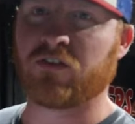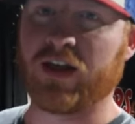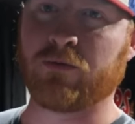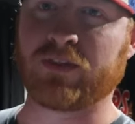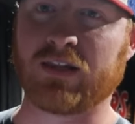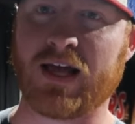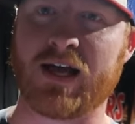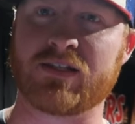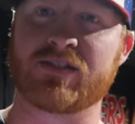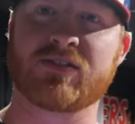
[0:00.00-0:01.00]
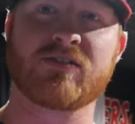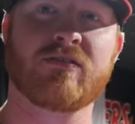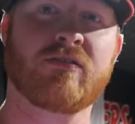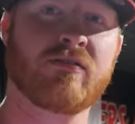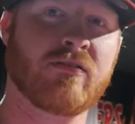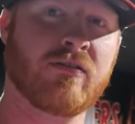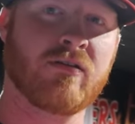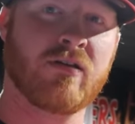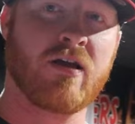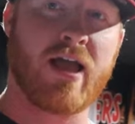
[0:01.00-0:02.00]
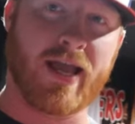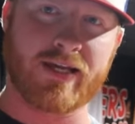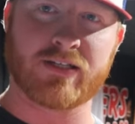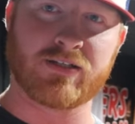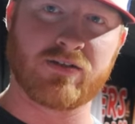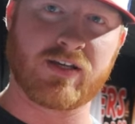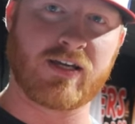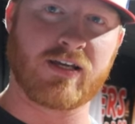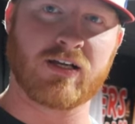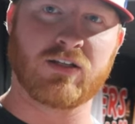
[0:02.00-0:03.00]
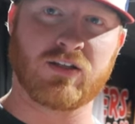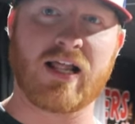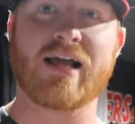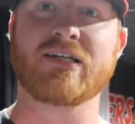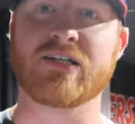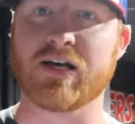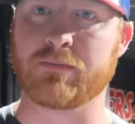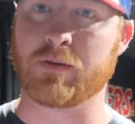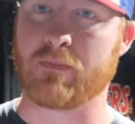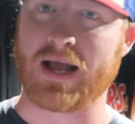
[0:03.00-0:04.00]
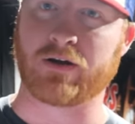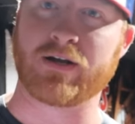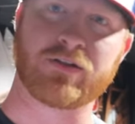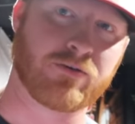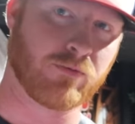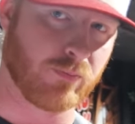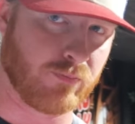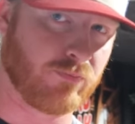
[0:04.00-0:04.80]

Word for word: So now with the lights and the lightened up background that we're